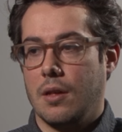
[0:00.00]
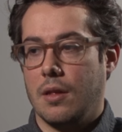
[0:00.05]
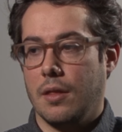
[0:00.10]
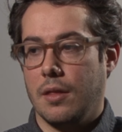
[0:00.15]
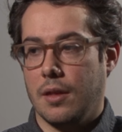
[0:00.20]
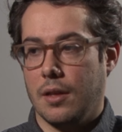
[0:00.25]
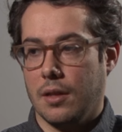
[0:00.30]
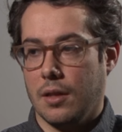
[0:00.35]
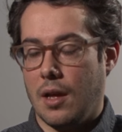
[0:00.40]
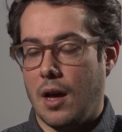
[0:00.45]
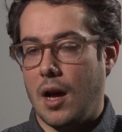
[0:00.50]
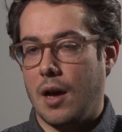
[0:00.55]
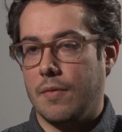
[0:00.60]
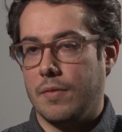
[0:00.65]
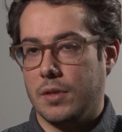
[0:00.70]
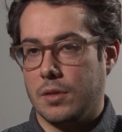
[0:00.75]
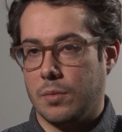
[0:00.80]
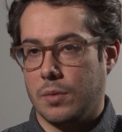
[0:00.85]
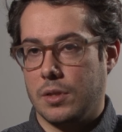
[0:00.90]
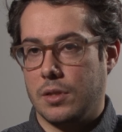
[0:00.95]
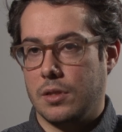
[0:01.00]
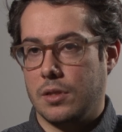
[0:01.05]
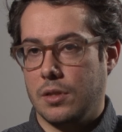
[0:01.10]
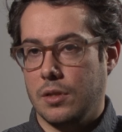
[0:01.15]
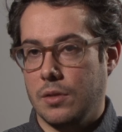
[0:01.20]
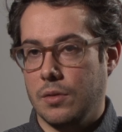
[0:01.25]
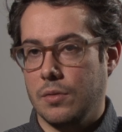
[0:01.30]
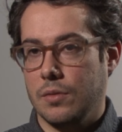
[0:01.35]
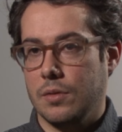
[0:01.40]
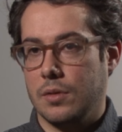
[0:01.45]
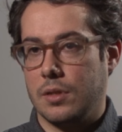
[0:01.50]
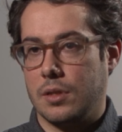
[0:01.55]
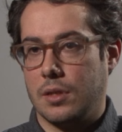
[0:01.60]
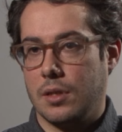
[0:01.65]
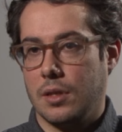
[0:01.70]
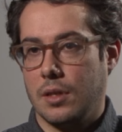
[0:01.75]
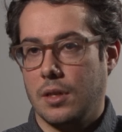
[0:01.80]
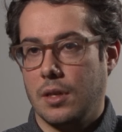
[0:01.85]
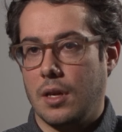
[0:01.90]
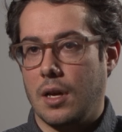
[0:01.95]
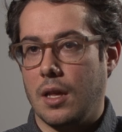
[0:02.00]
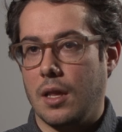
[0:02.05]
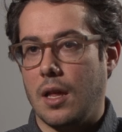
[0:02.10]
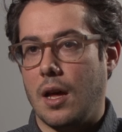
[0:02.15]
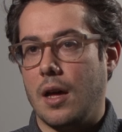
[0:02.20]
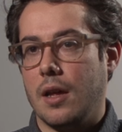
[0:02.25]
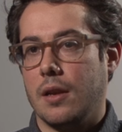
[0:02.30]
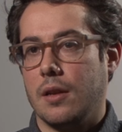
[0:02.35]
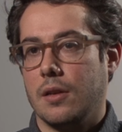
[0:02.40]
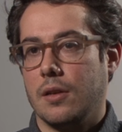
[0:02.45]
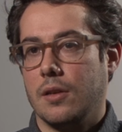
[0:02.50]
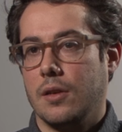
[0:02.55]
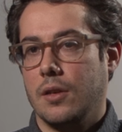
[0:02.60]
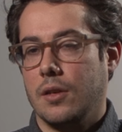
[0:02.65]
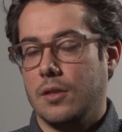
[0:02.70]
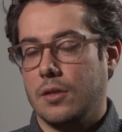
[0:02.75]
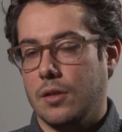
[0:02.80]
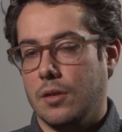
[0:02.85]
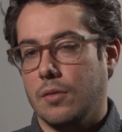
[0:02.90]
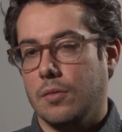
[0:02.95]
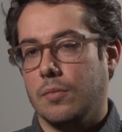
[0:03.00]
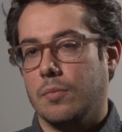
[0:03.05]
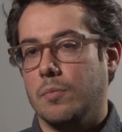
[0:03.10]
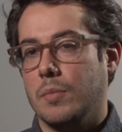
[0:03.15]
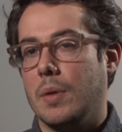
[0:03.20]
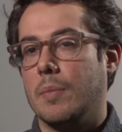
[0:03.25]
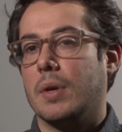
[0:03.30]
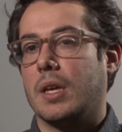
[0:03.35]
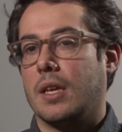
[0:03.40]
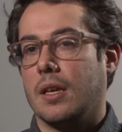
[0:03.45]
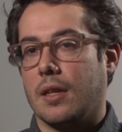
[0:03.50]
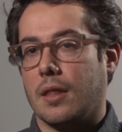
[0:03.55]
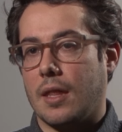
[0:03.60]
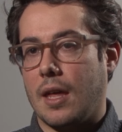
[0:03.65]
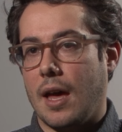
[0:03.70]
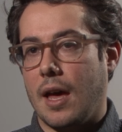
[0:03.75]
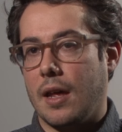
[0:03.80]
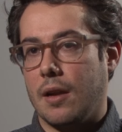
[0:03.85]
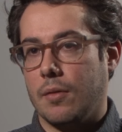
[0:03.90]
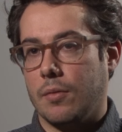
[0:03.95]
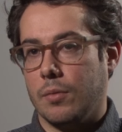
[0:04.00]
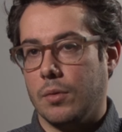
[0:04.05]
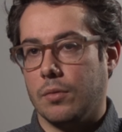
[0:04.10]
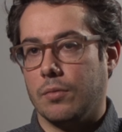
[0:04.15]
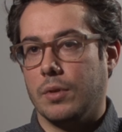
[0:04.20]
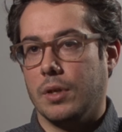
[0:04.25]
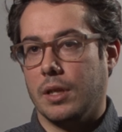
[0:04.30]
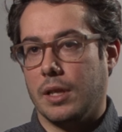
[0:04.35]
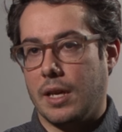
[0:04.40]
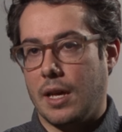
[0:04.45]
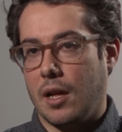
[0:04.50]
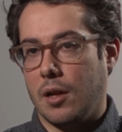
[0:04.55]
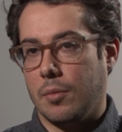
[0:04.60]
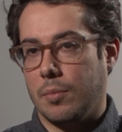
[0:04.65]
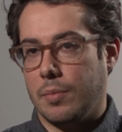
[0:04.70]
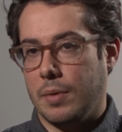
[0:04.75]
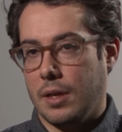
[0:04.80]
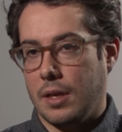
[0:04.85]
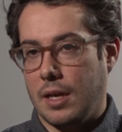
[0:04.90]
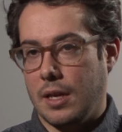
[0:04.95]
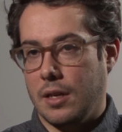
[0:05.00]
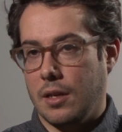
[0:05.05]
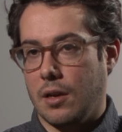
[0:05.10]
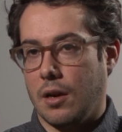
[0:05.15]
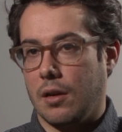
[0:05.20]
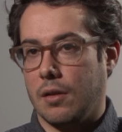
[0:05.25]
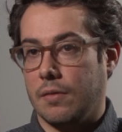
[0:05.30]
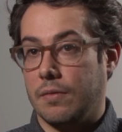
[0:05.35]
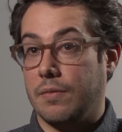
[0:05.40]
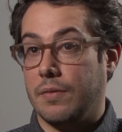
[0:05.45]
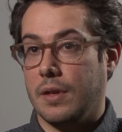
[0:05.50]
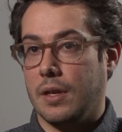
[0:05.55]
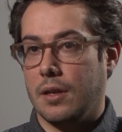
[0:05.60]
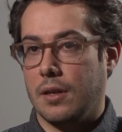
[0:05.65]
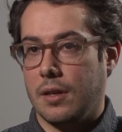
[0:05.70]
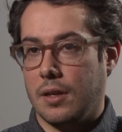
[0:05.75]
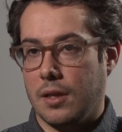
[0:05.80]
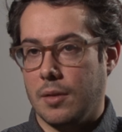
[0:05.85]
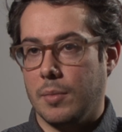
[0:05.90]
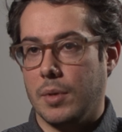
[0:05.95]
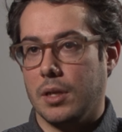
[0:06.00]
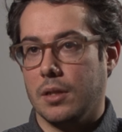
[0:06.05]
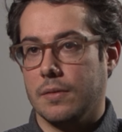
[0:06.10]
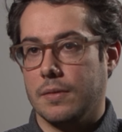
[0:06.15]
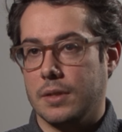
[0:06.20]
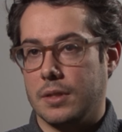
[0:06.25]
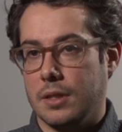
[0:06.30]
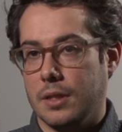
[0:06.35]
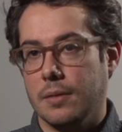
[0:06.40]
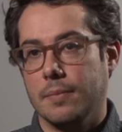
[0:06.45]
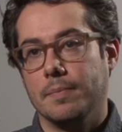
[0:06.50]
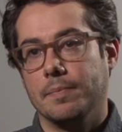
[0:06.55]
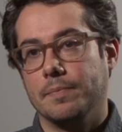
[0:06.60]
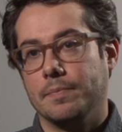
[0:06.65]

the lav is what's used a lot. So mimicking that will really help ADR fit in the middle of a scene.